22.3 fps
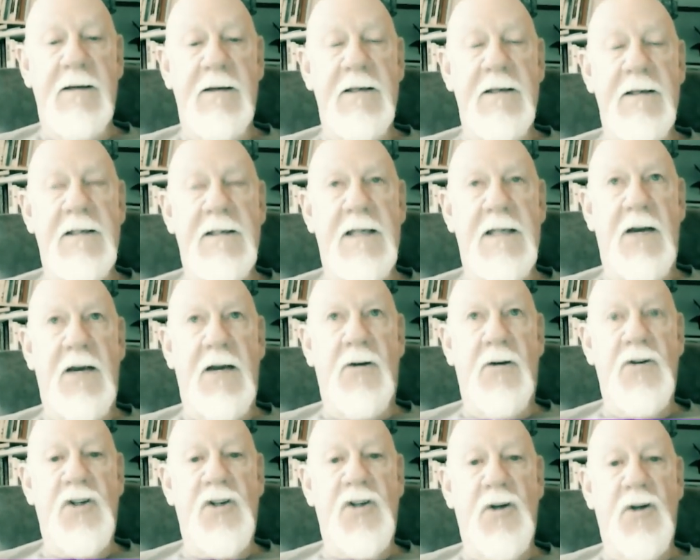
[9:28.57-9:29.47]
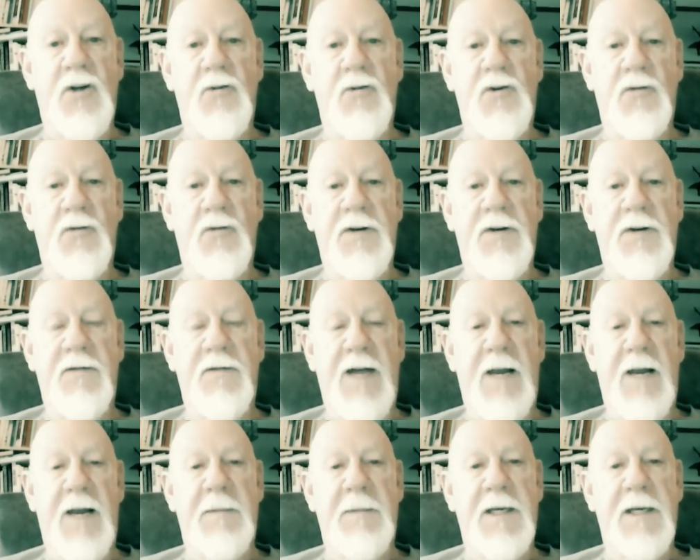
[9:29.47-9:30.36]
Psychosocial
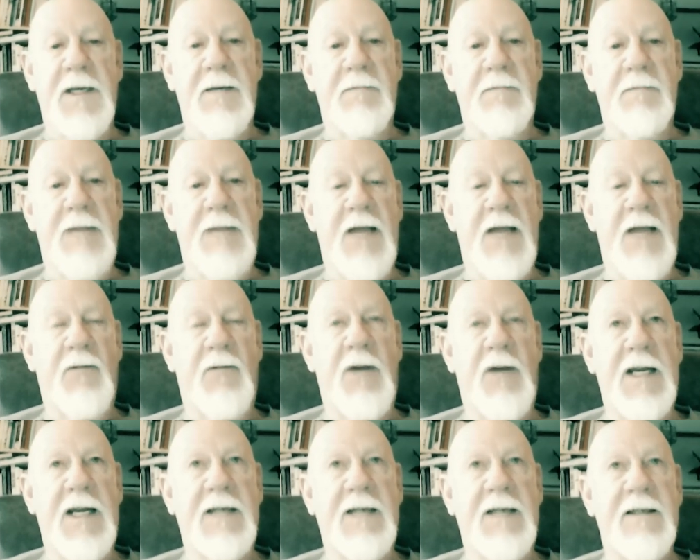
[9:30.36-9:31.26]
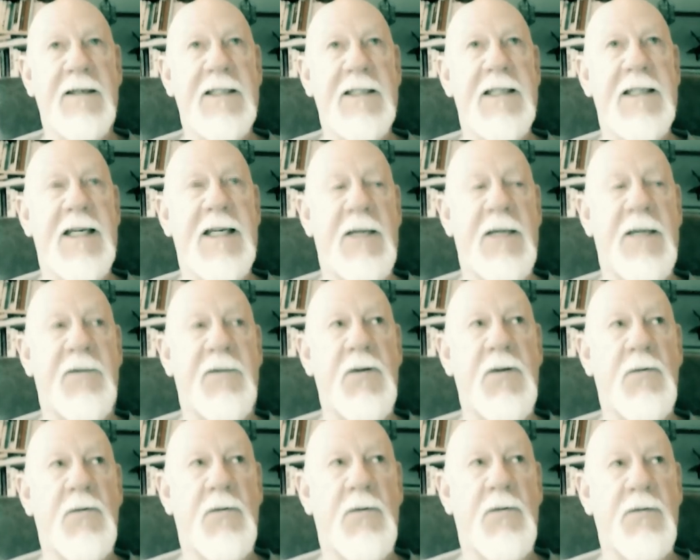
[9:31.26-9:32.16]
development. By the way, if you
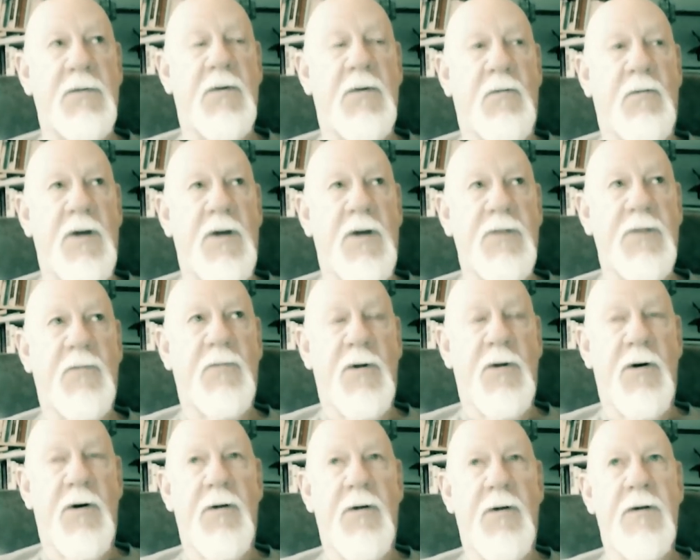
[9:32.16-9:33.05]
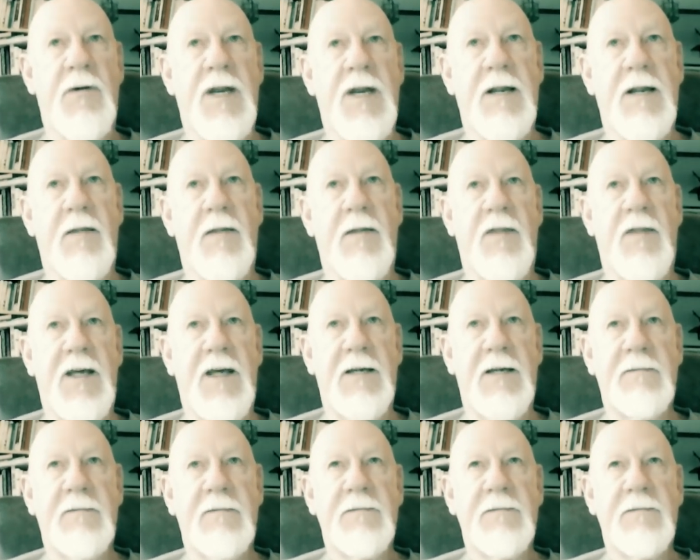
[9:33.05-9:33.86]
want one word that